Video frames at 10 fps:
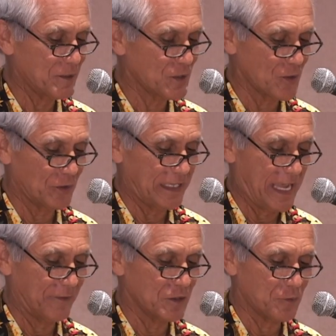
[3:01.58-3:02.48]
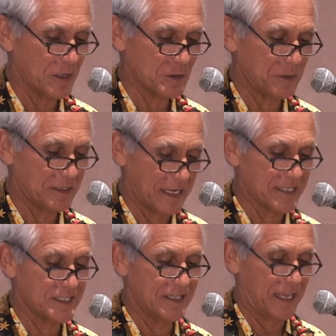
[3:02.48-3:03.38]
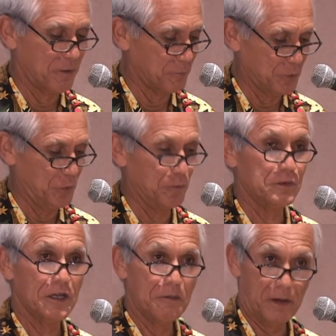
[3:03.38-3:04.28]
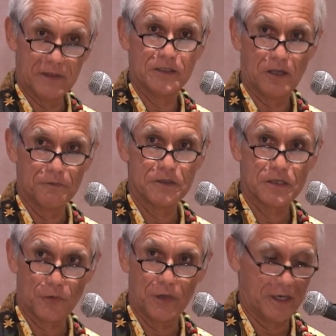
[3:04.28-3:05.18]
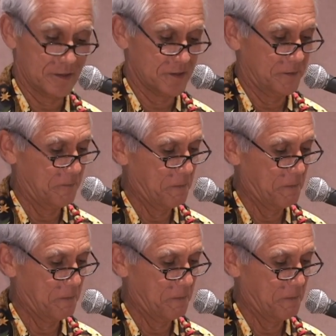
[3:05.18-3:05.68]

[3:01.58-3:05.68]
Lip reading: has certainly had this recipe tested and approved by the toughest critics.